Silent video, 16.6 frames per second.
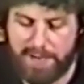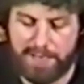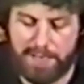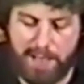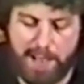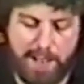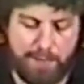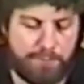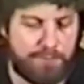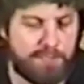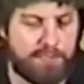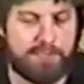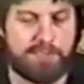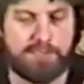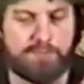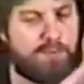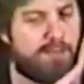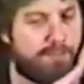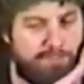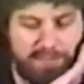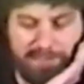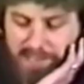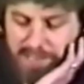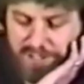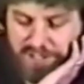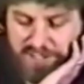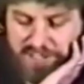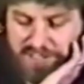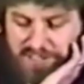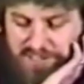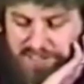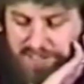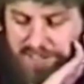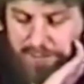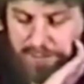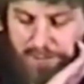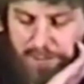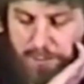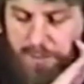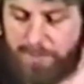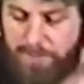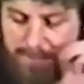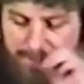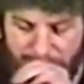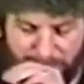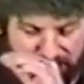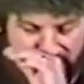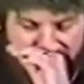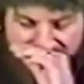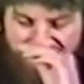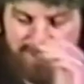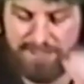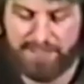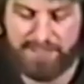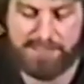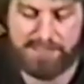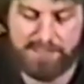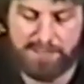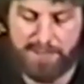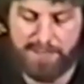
I, I really just want to be like Jesus, and I don't care what my personality is.